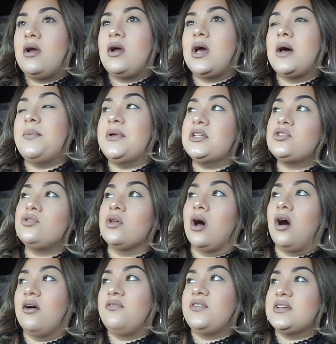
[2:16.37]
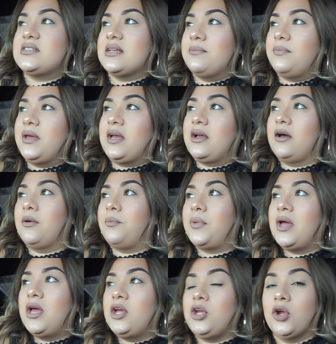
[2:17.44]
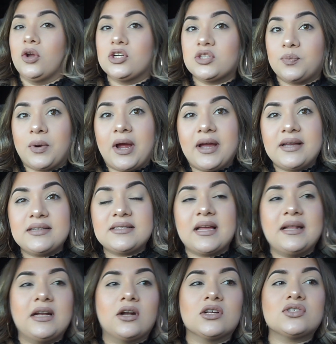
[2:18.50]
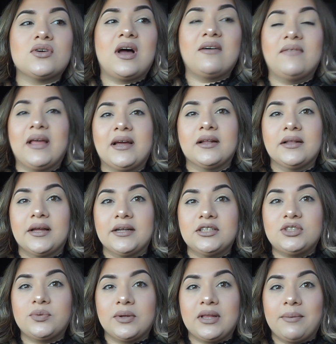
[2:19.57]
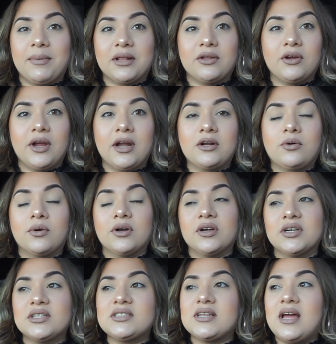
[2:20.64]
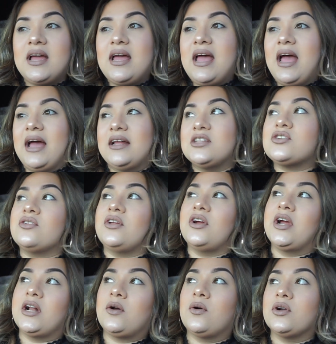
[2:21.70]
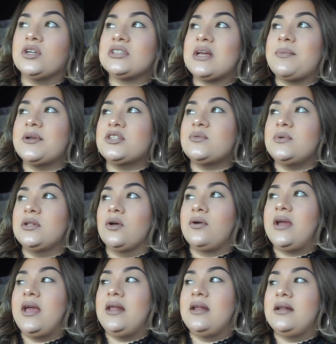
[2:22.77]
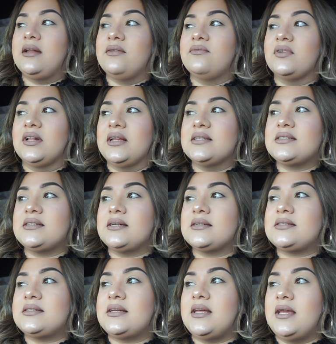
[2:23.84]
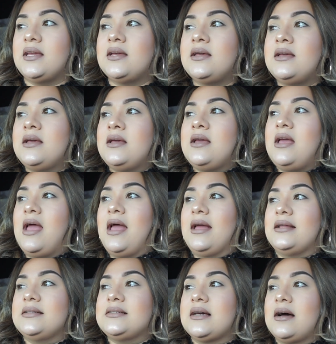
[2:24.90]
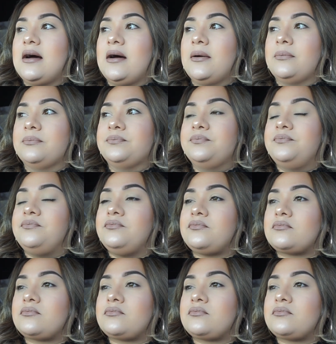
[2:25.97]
come into the office and pick up your surprise, and then also have like a lunch with them at their headquarters. And so their headquarters happen to be located in Valencia City. And um,